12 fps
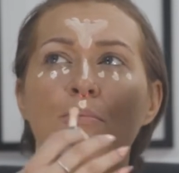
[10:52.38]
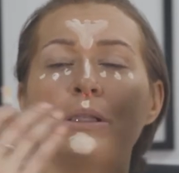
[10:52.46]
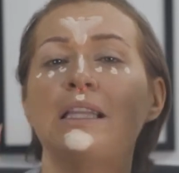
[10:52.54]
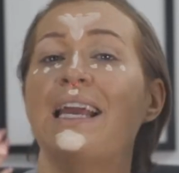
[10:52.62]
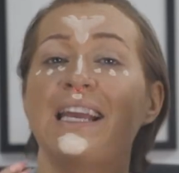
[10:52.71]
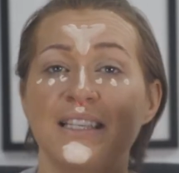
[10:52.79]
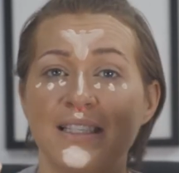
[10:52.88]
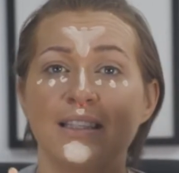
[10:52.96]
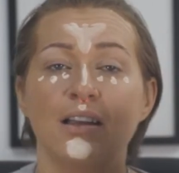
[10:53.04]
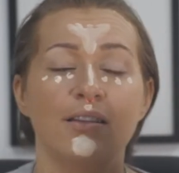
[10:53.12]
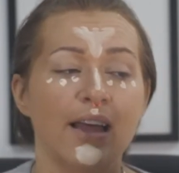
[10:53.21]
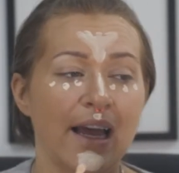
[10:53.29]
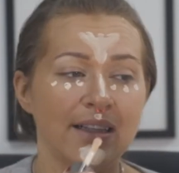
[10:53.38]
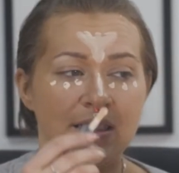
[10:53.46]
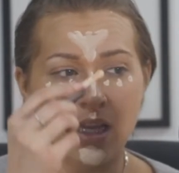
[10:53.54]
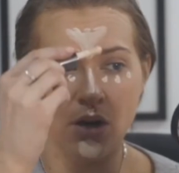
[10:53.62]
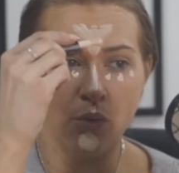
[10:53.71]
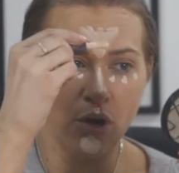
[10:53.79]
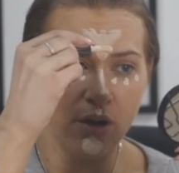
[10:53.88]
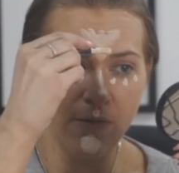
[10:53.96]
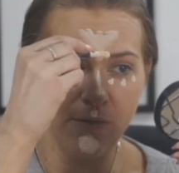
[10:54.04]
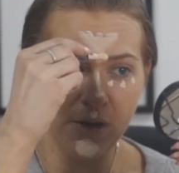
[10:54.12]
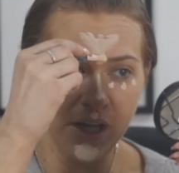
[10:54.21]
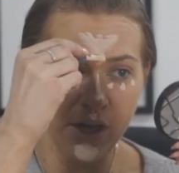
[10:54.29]
place that's gonna work
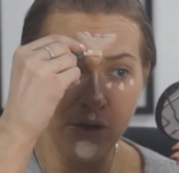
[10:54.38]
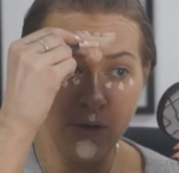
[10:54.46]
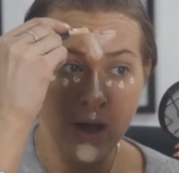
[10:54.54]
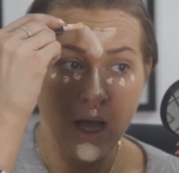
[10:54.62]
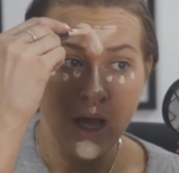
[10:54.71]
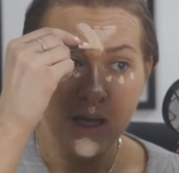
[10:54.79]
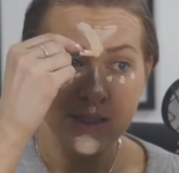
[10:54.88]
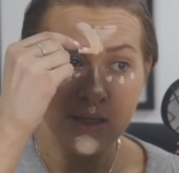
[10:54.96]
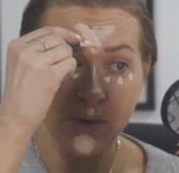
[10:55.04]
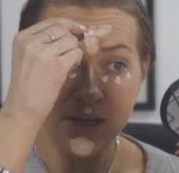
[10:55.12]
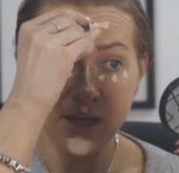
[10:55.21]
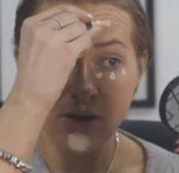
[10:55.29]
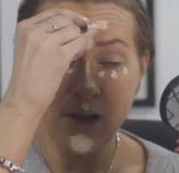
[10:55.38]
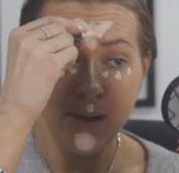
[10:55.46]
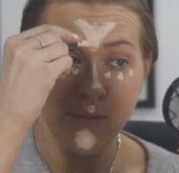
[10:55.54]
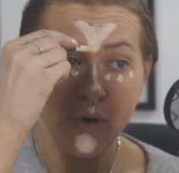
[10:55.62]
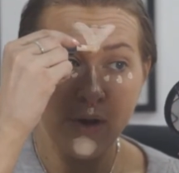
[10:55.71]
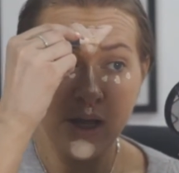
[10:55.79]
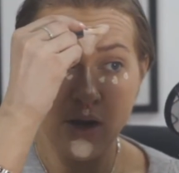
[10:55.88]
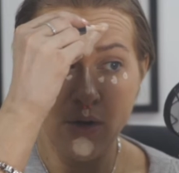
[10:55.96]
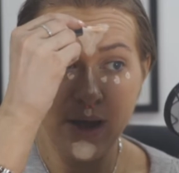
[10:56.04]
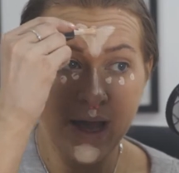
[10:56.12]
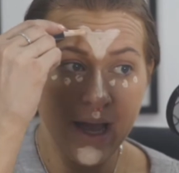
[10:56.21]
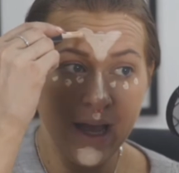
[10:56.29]
for you. So here I'm gonna
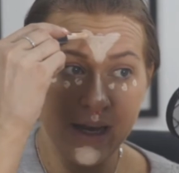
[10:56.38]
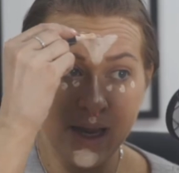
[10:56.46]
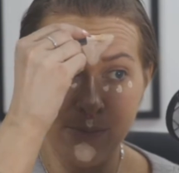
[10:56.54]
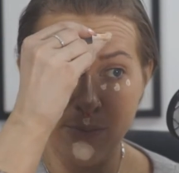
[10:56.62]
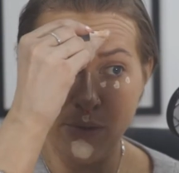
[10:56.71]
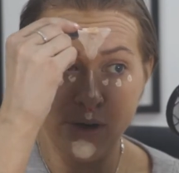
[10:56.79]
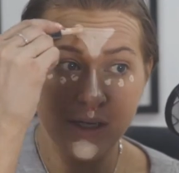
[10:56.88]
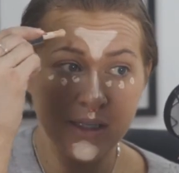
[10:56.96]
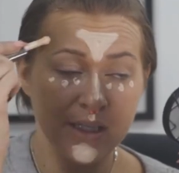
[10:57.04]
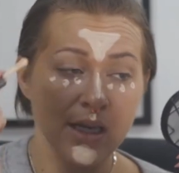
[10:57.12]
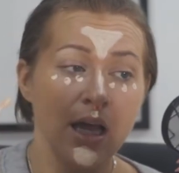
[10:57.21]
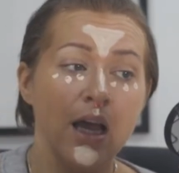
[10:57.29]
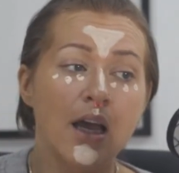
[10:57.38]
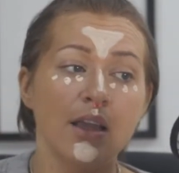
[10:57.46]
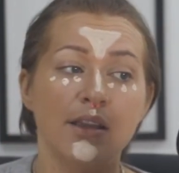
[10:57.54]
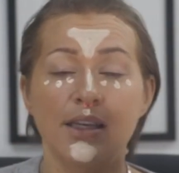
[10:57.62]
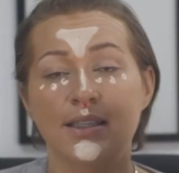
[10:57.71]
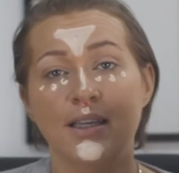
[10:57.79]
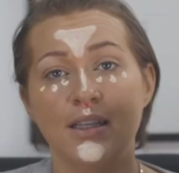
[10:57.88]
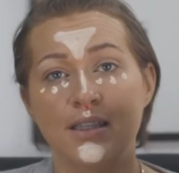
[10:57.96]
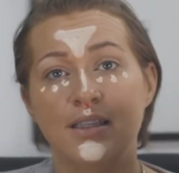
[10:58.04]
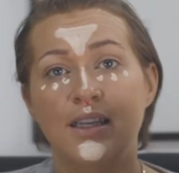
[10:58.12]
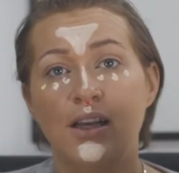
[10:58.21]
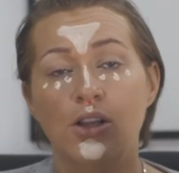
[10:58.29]
go ahead and put this
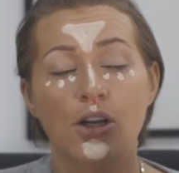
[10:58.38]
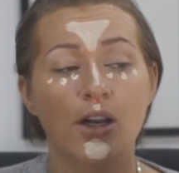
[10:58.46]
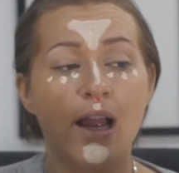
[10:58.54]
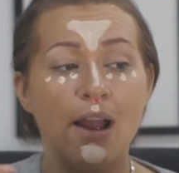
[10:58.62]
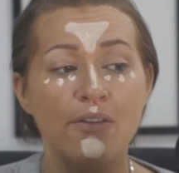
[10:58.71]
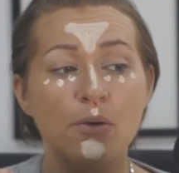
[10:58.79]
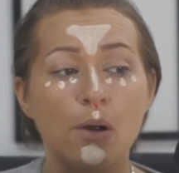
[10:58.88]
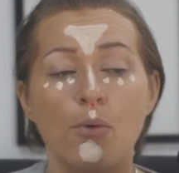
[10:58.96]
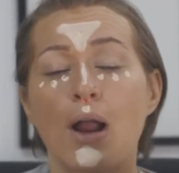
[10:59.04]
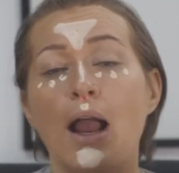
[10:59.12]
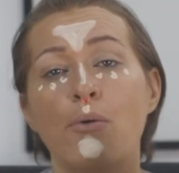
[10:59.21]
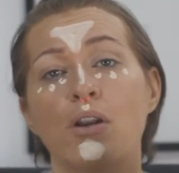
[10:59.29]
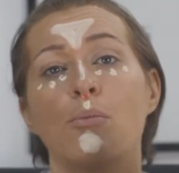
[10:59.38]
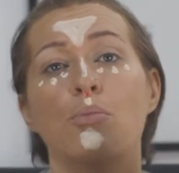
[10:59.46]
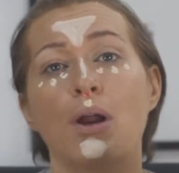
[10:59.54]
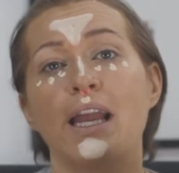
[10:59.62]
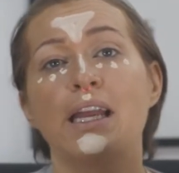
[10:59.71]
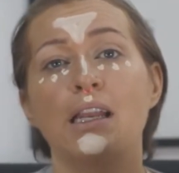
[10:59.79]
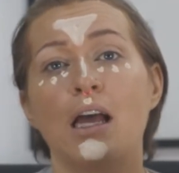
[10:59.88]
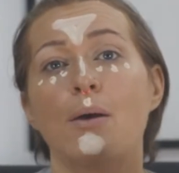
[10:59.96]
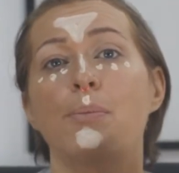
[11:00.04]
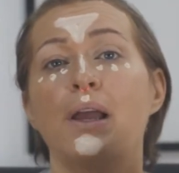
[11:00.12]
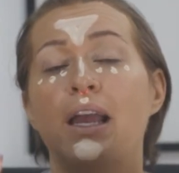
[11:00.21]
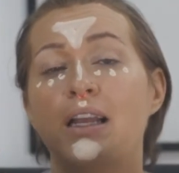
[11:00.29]
concealer everywhere where I wanna brighten
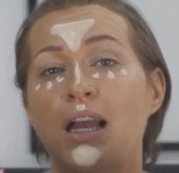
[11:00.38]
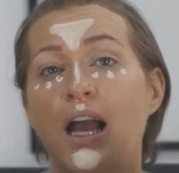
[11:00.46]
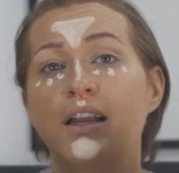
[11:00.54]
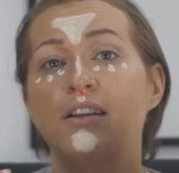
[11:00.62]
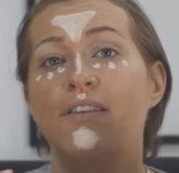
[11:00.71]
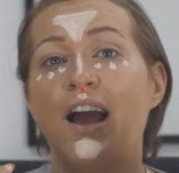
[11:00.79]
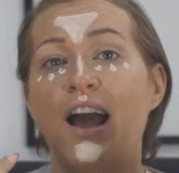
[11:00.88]
up and kind of